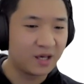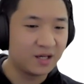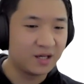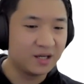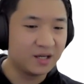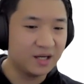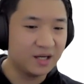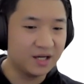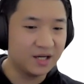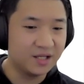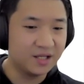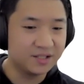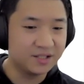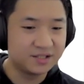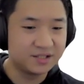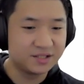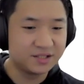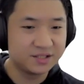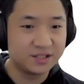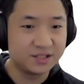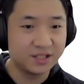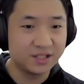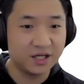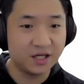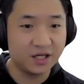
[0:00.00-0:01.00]
let's
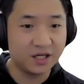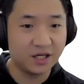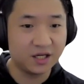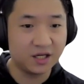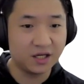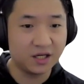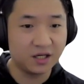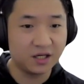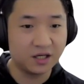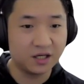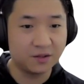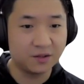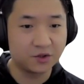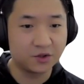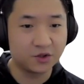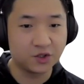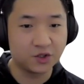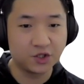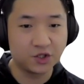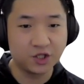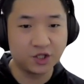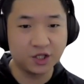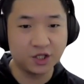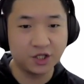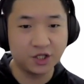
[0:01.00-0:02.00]
say I'm going to
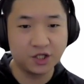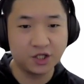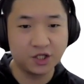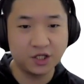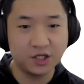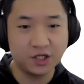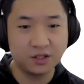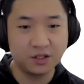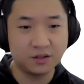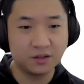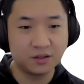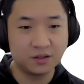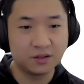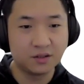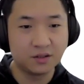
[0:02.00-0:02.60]
search it.